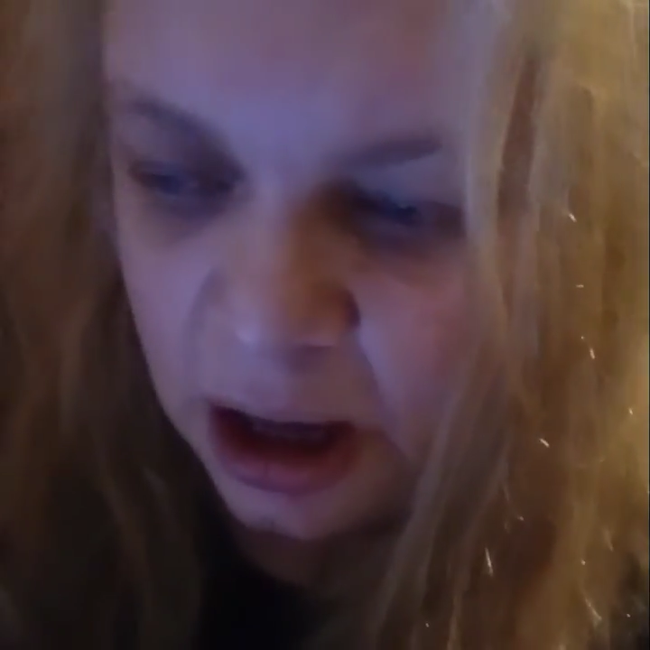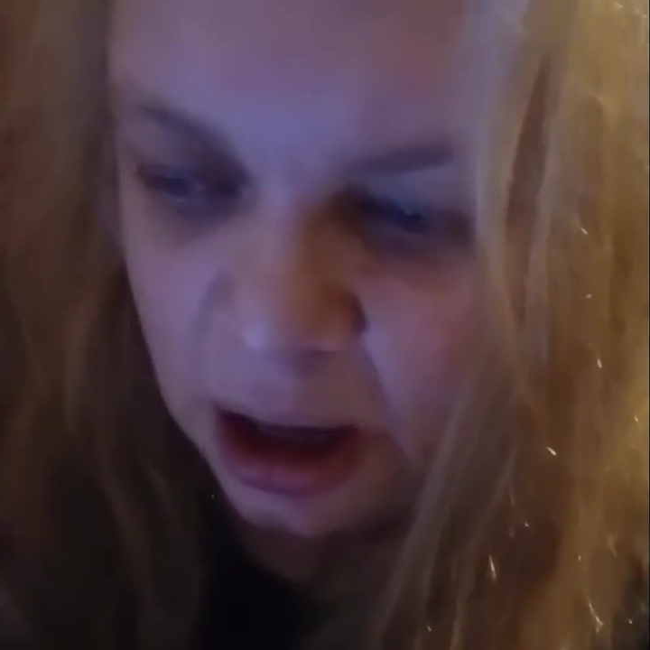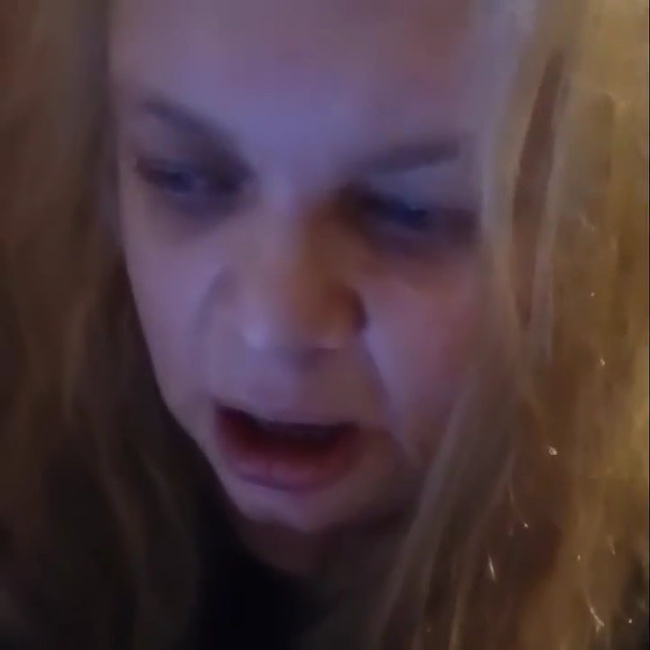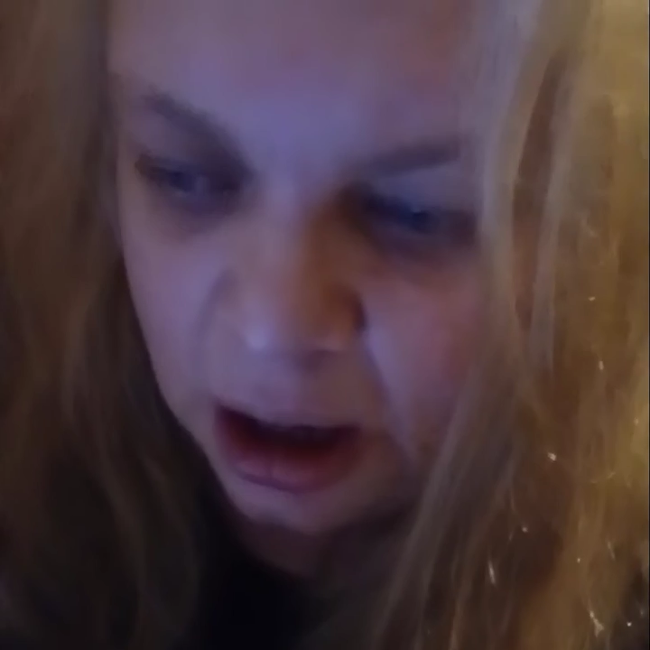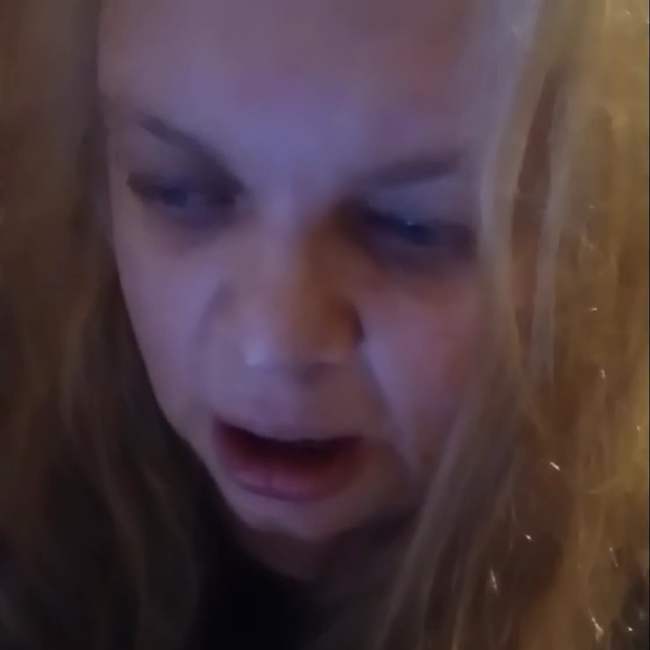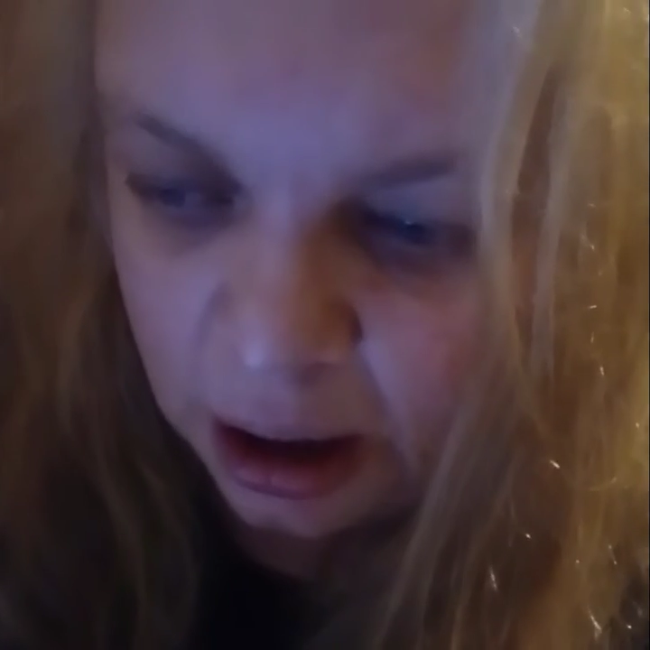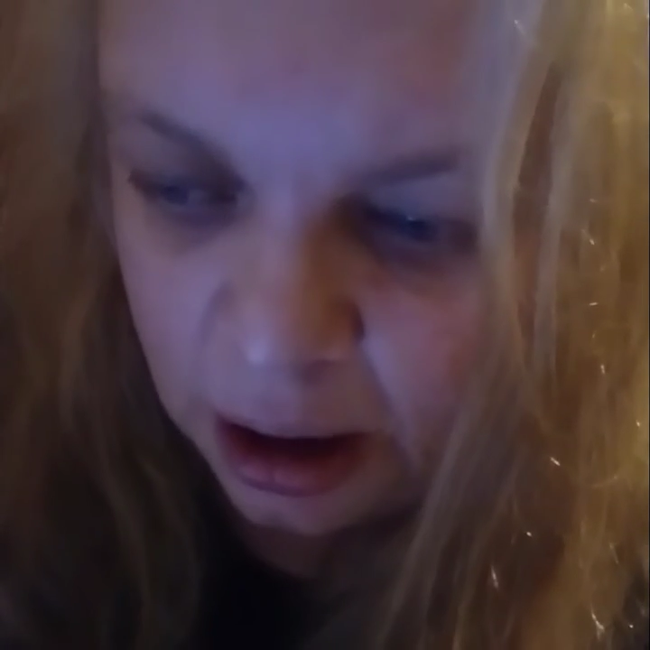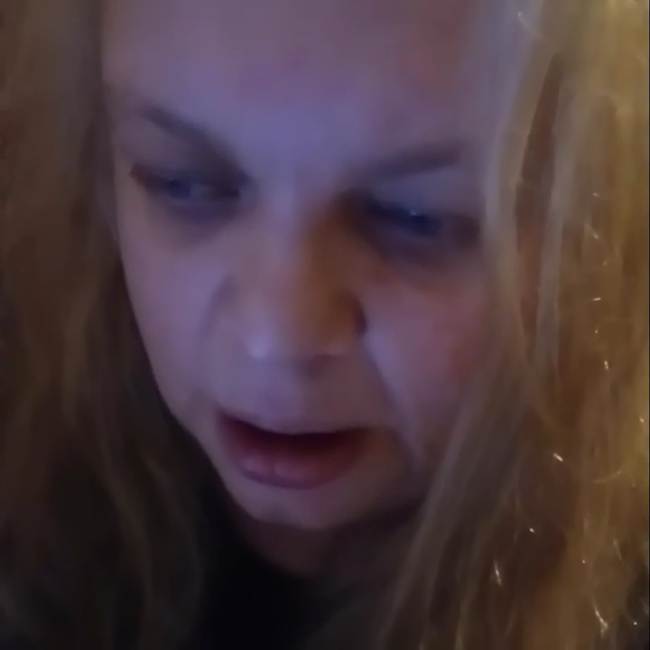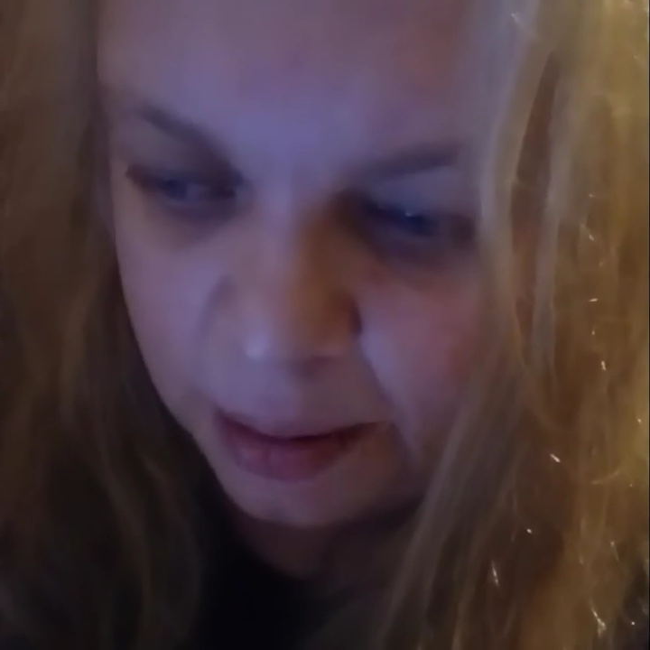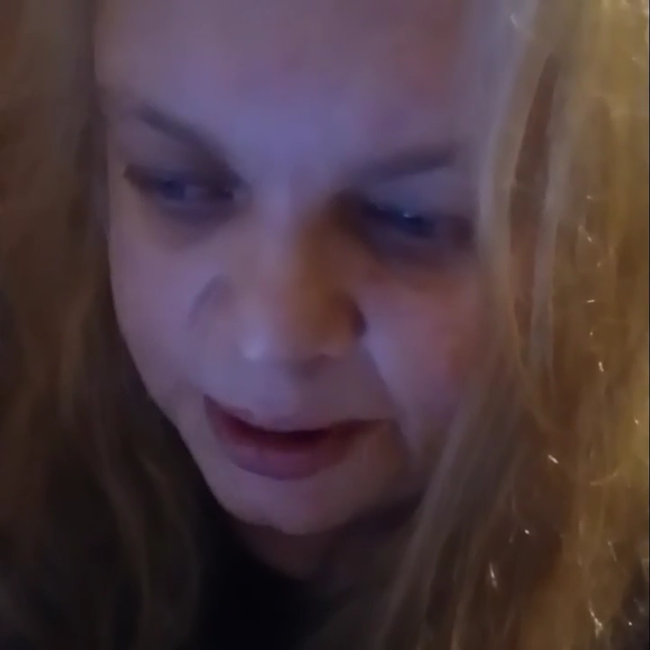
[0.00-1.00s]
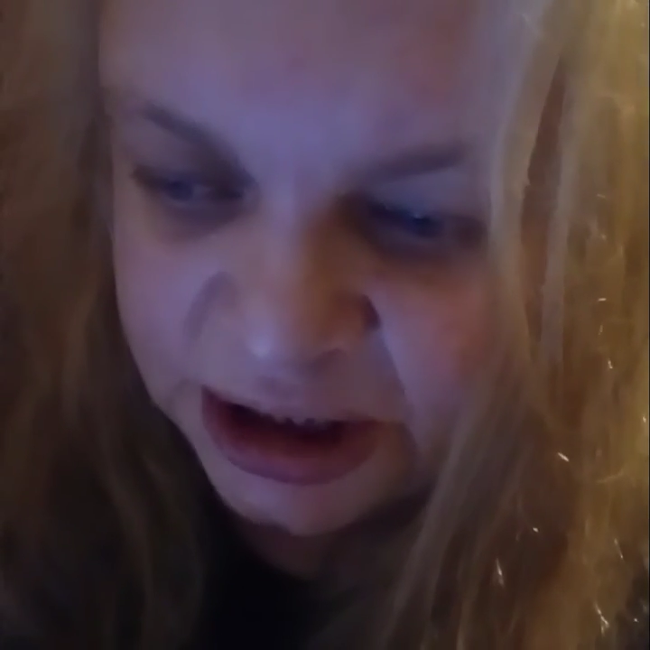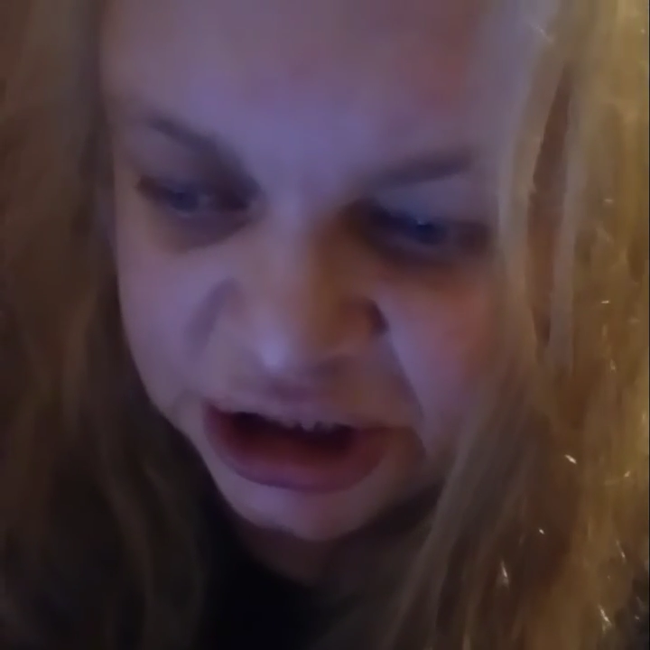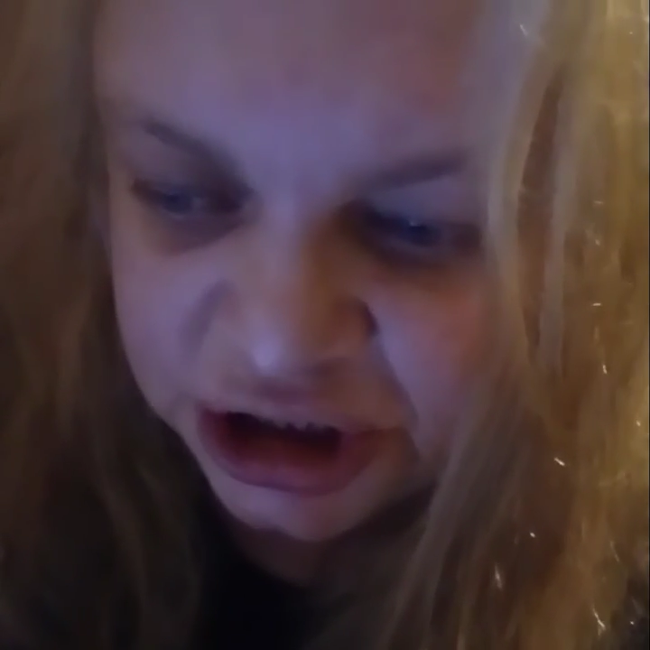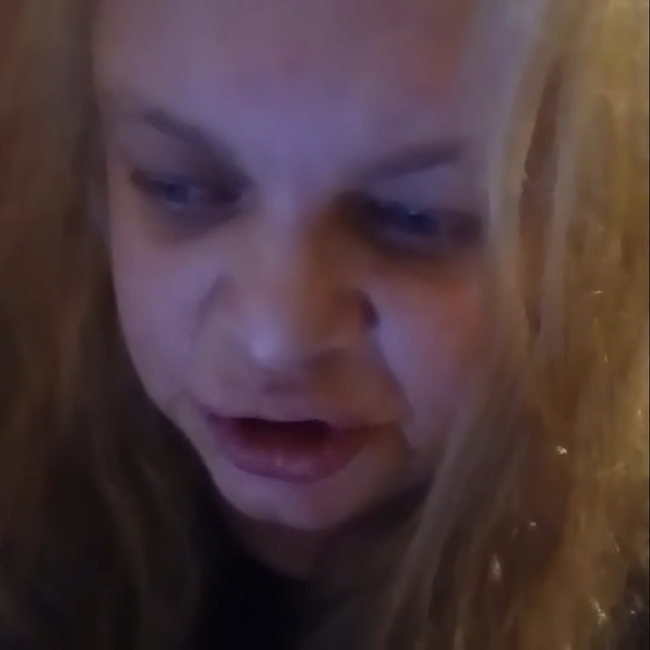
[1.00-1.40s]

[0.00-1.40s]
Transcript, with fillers: Um, he's just